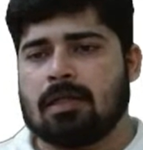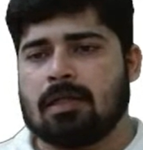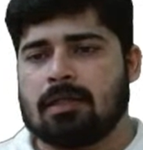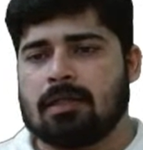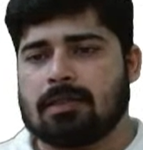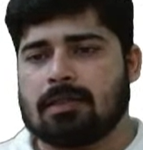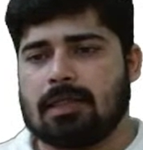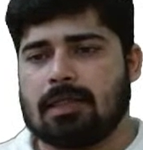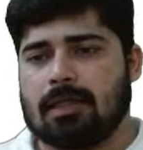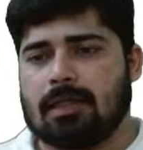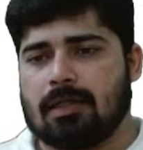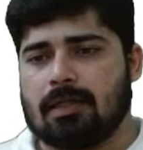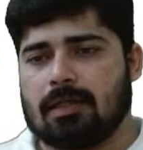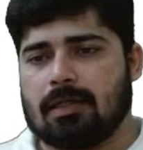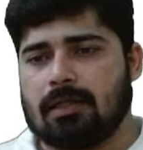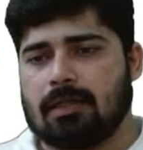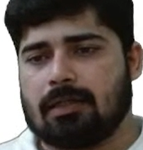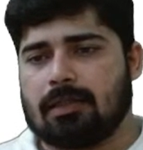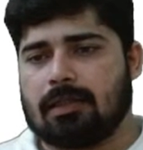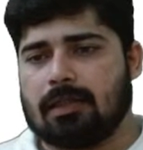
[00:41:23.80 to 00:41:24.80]
See,
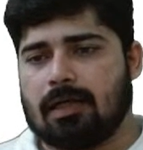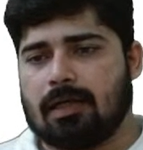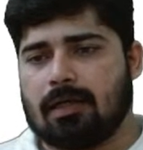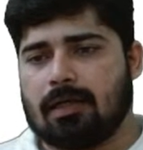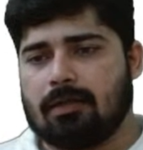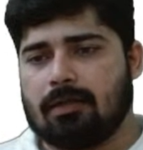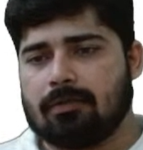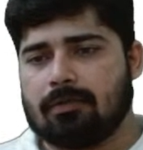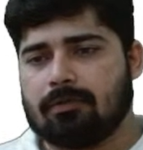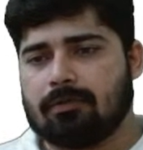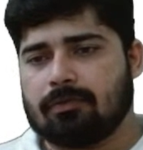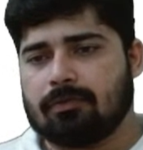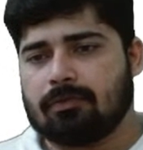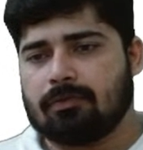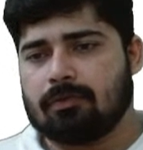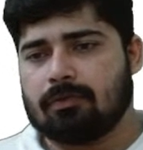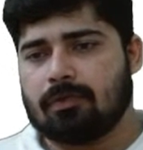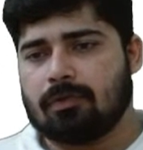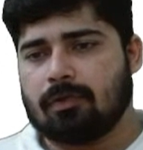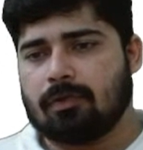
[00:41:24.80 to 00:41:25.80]
here
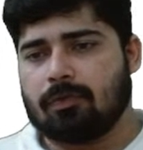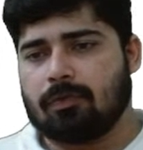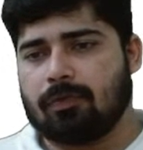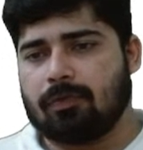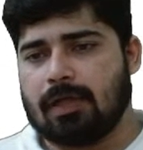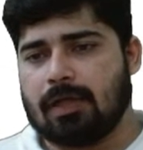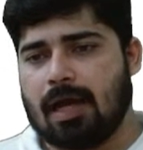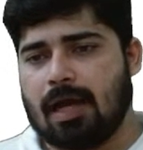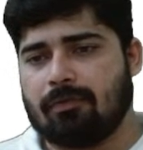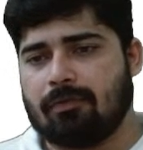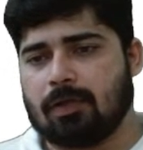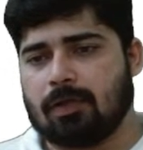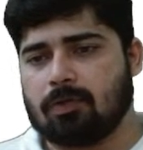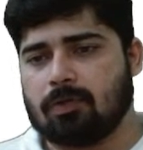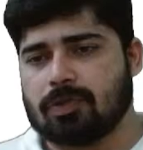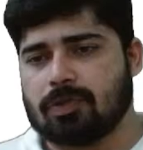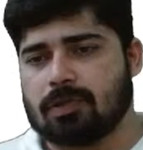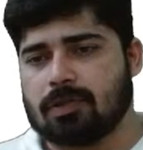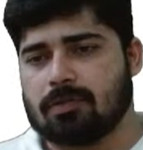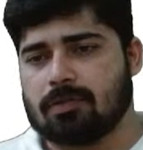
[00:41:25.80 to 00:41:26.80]
we have a
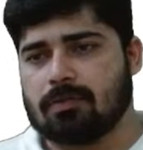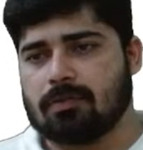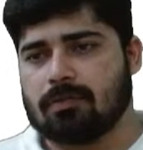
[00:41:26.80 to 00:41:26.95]
question.